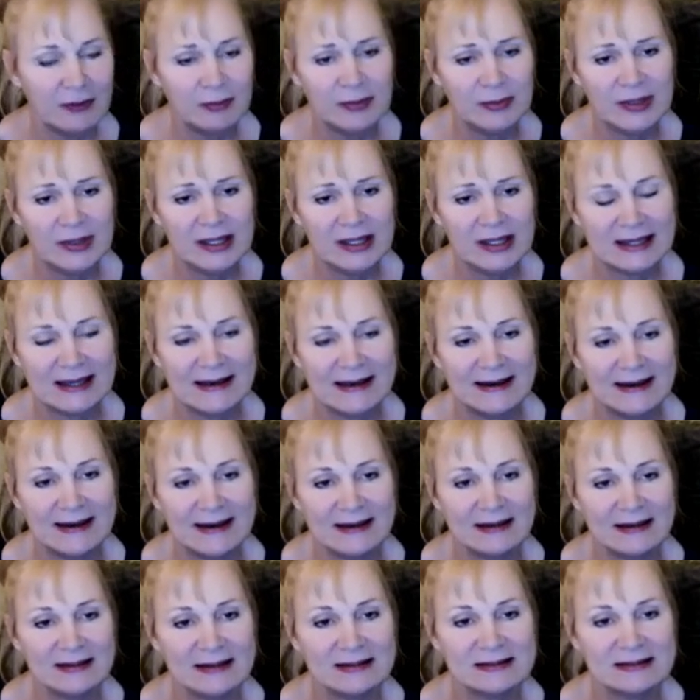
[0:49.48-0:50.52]

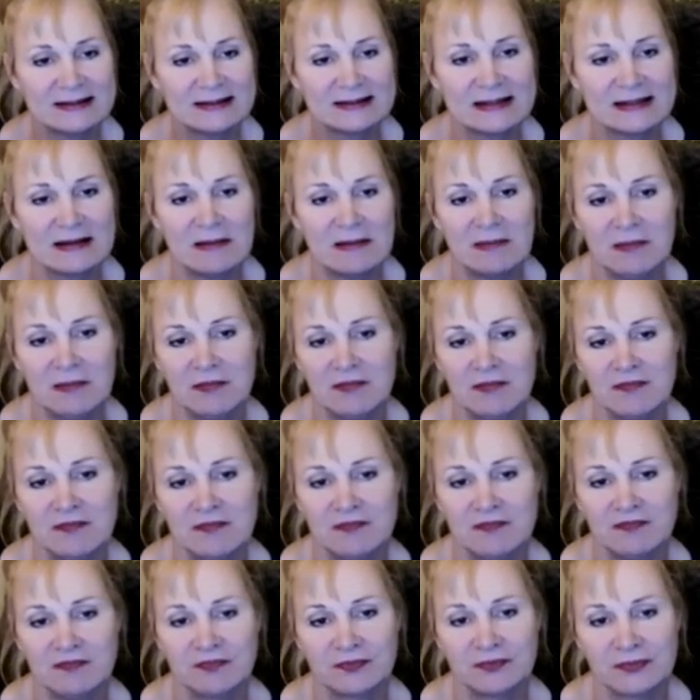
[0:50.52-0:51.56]
because
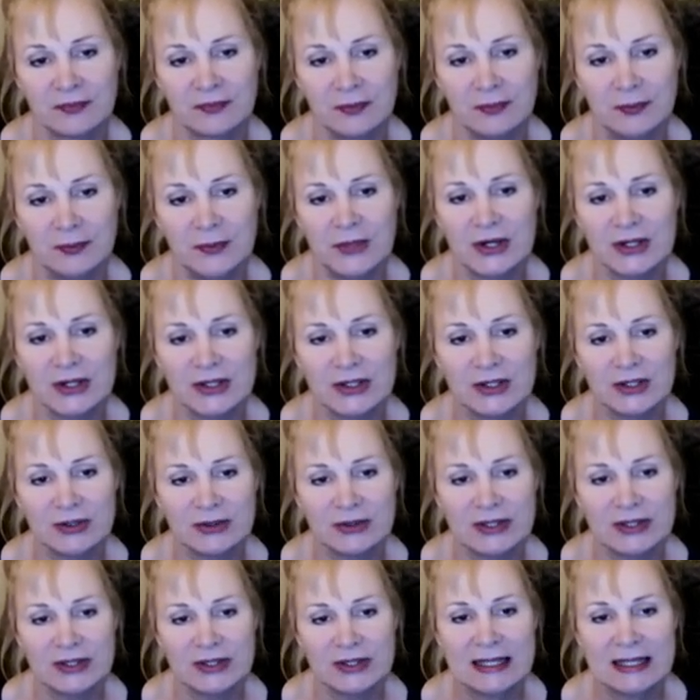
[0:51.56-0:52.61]

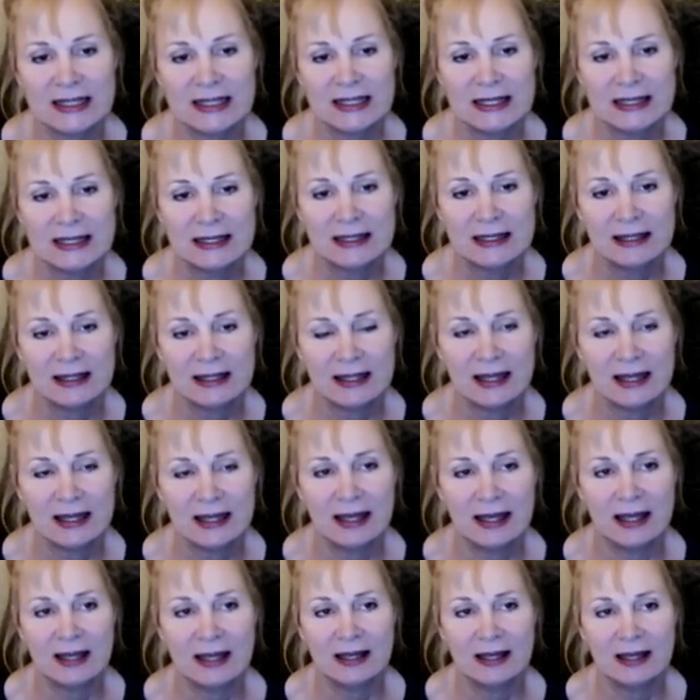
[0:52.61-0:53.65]
Mercury
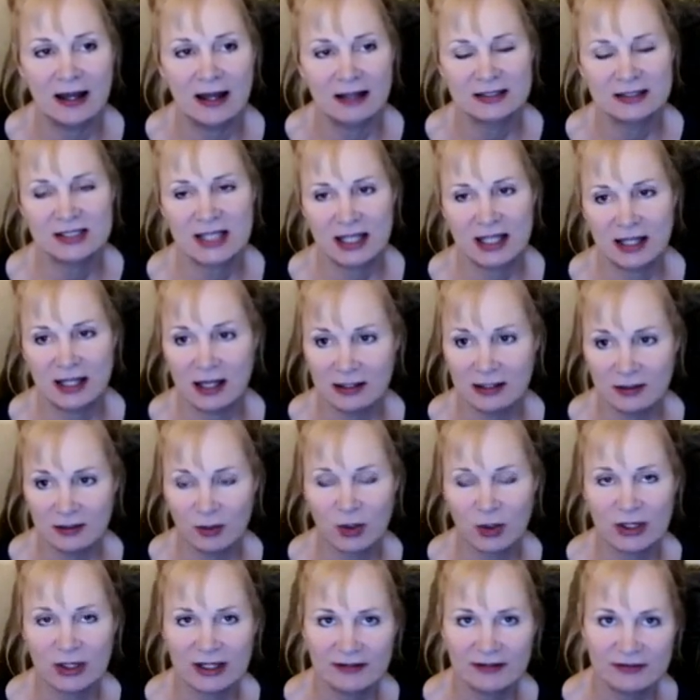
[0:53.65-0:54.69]
on the
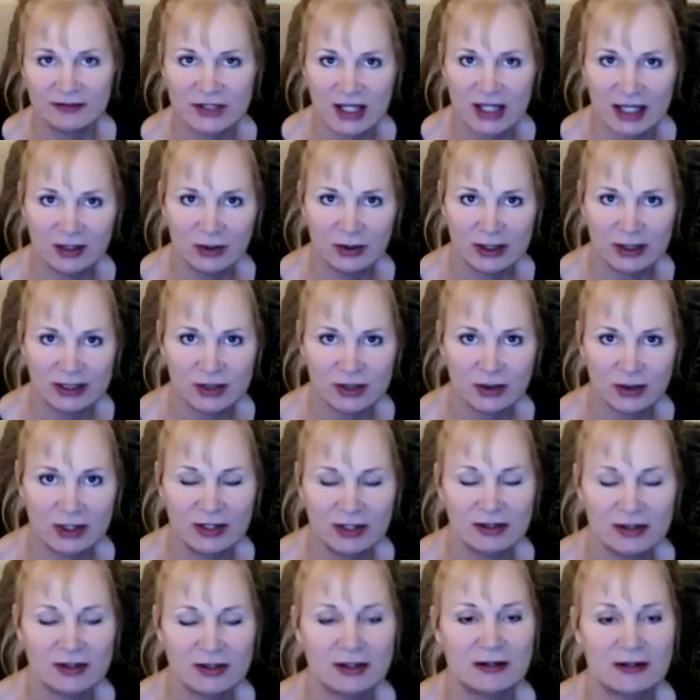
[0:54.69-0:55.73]
morning of January
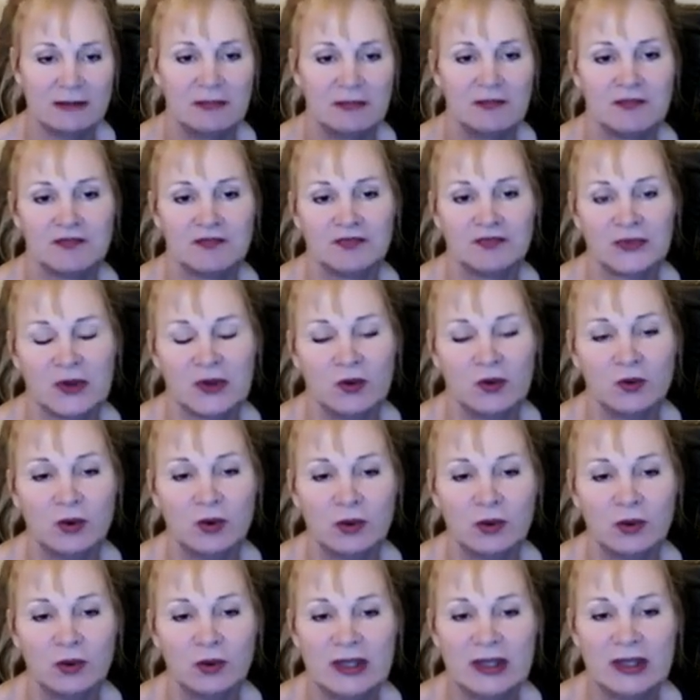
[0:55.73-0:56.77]
23rd
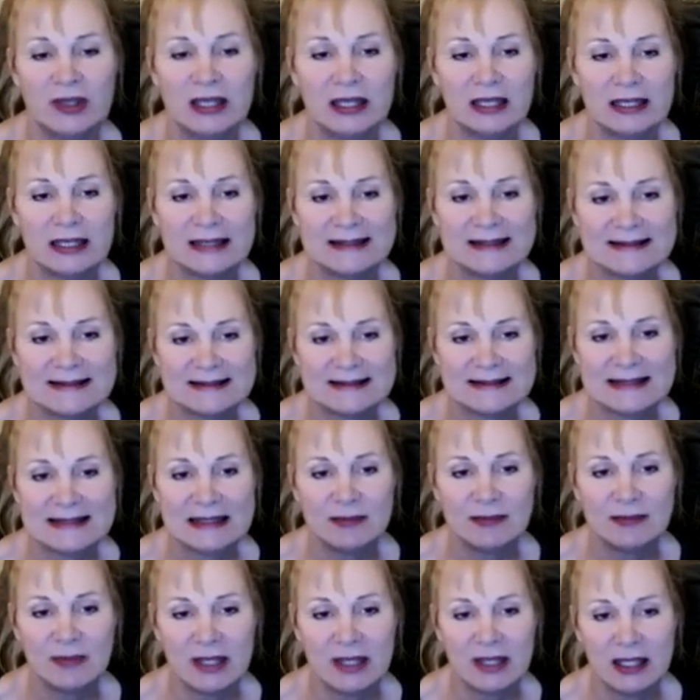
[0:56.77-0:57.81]
will be
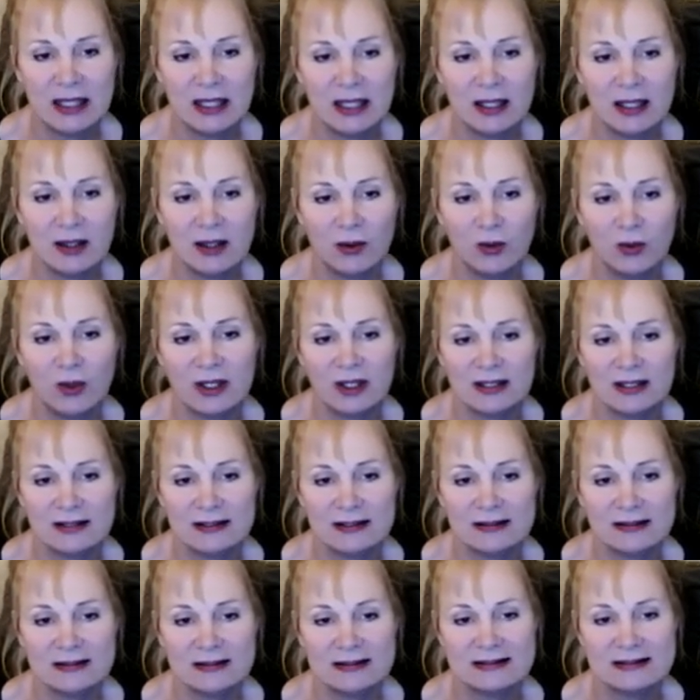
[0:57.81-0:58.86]
cazimi with
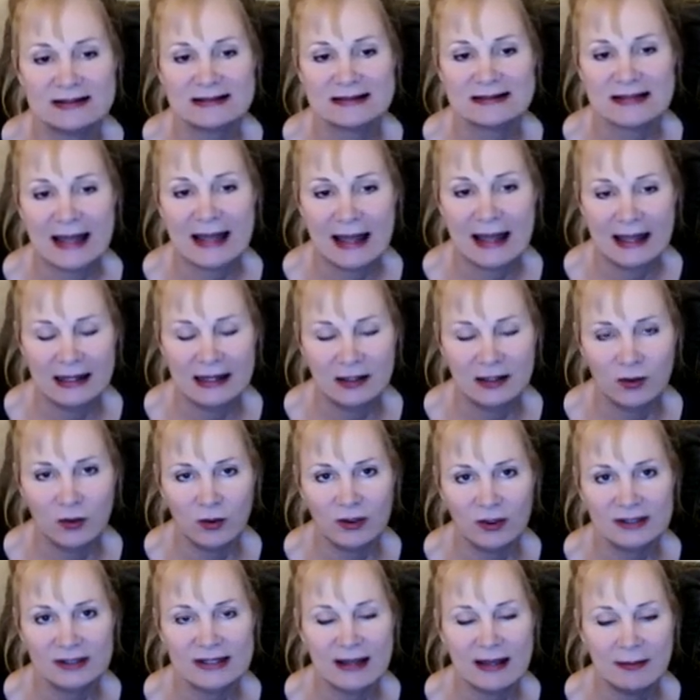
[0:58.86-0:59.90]
the sun.
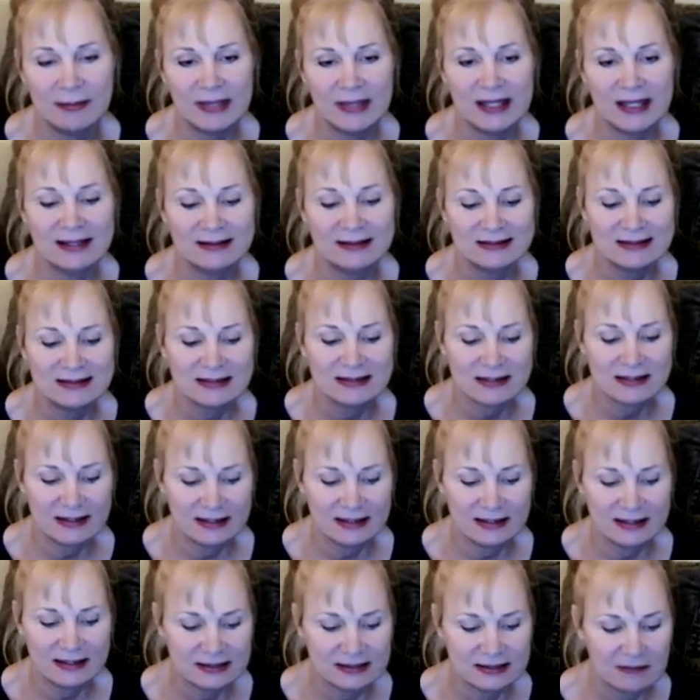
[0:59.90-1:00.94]
What that means
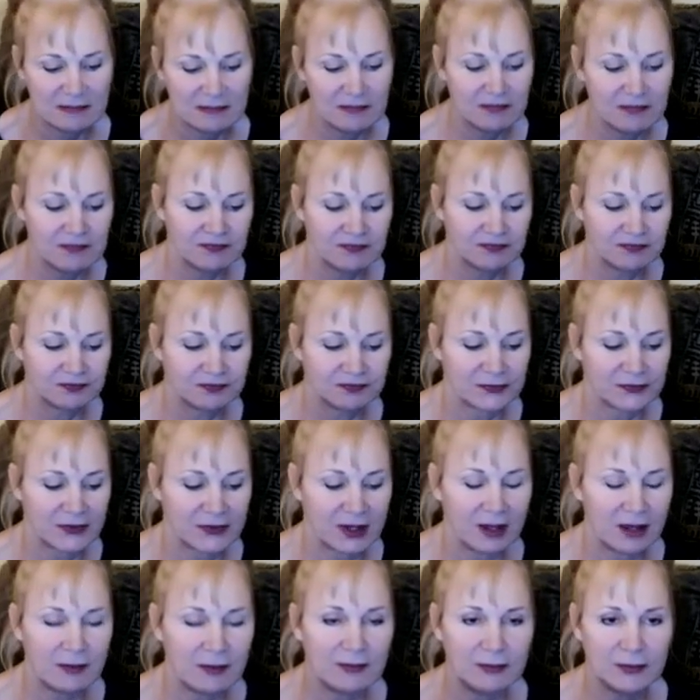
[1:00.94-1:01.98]
is
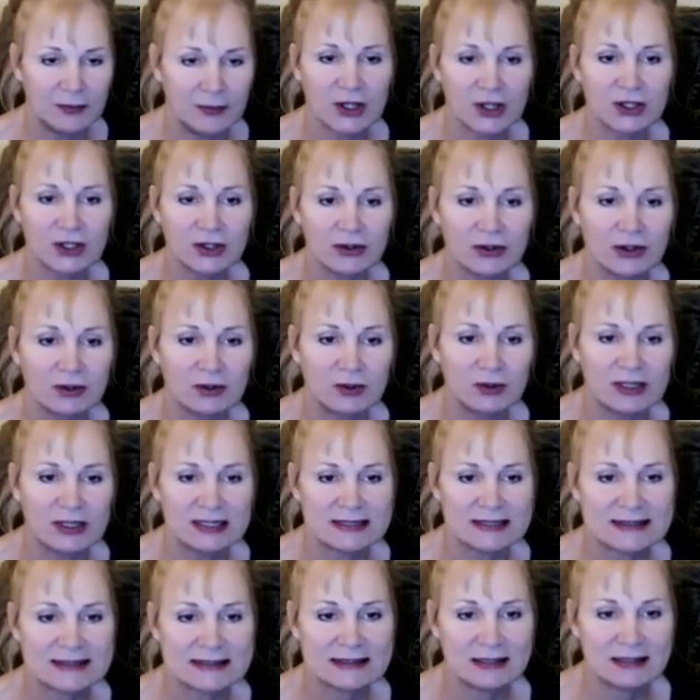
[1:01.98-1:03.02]
Mercury, when
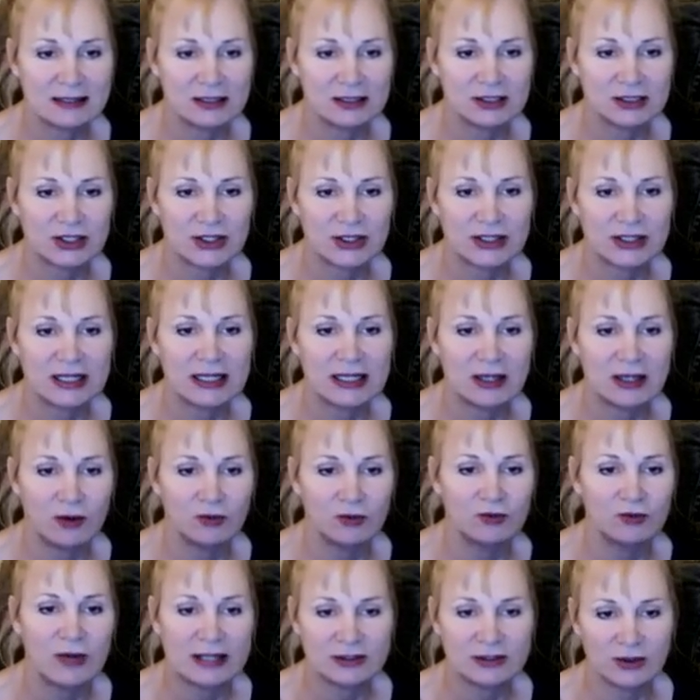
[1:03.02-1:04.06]
it's turning
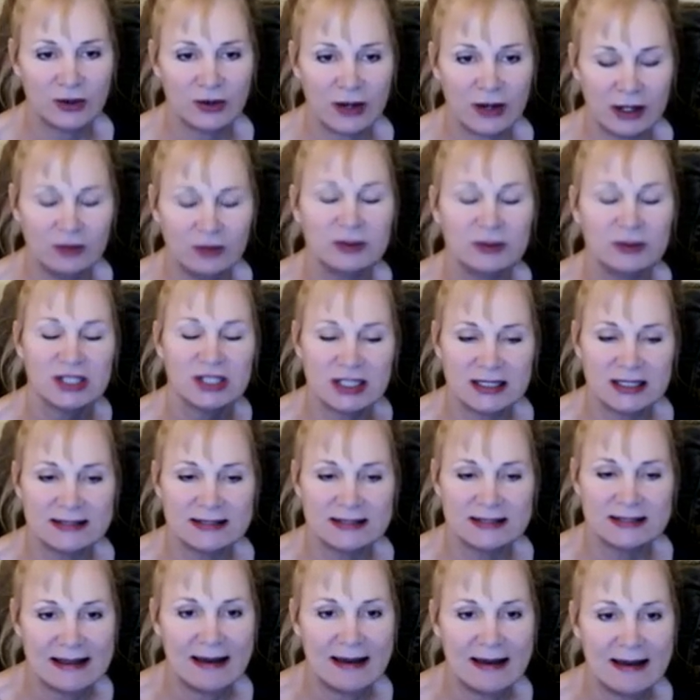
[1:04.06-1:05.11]
retrograde, it
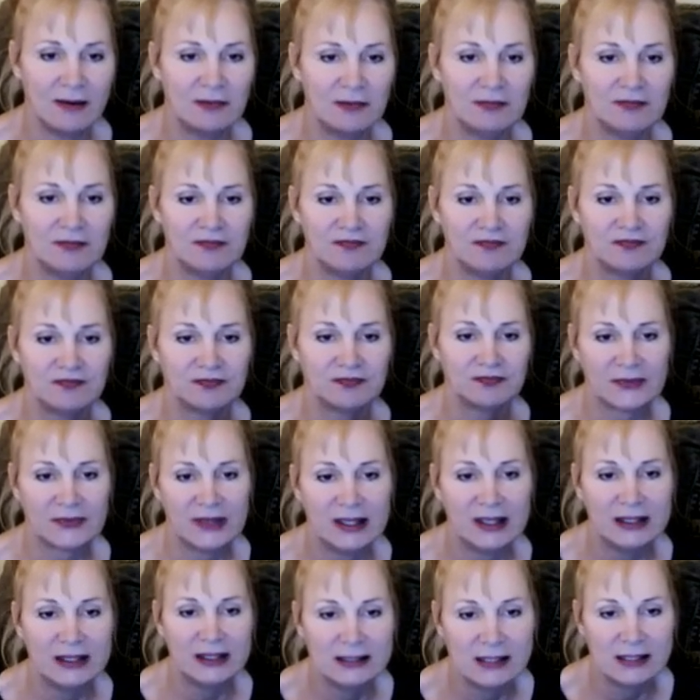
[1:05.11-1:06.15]
is now
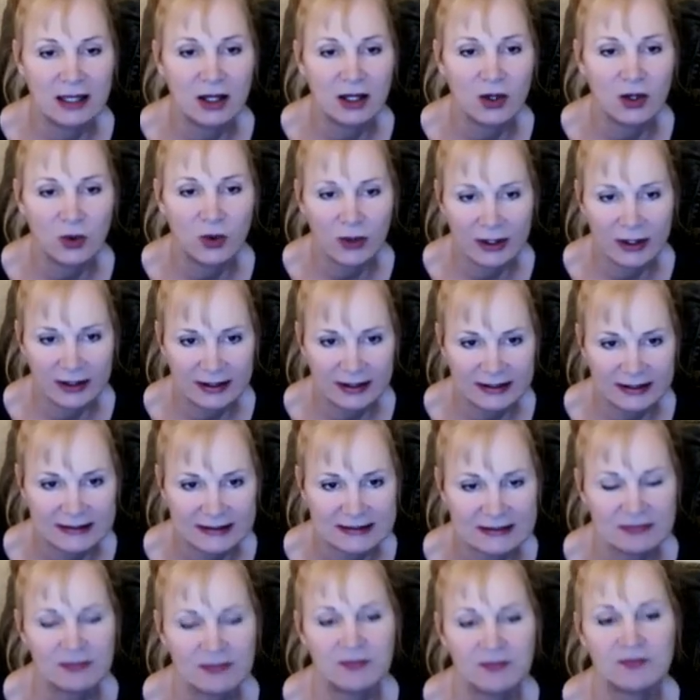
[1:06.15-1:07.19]
in Aquarius,